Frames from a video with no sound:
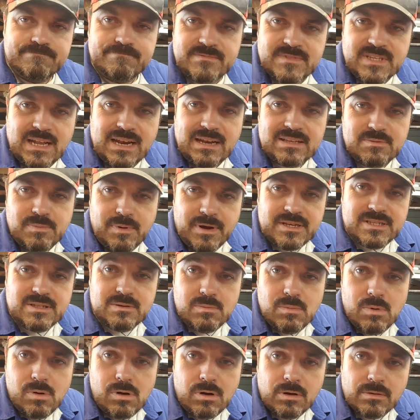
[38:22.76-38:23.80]
so I'll have to buy
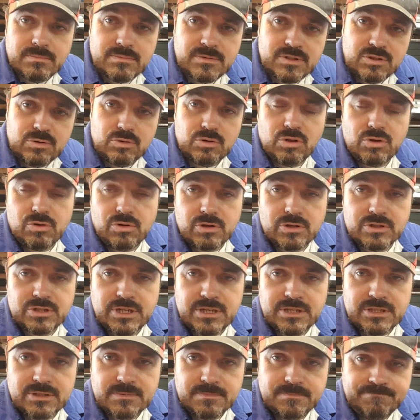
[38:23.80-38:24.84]
some more to do another oil
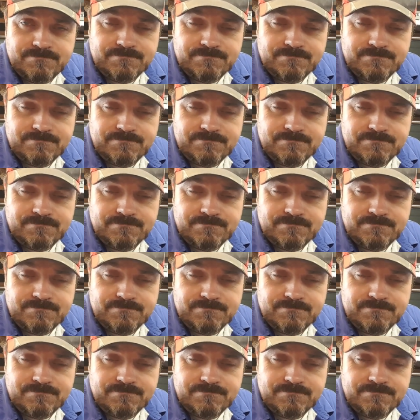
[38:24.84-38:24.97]
change.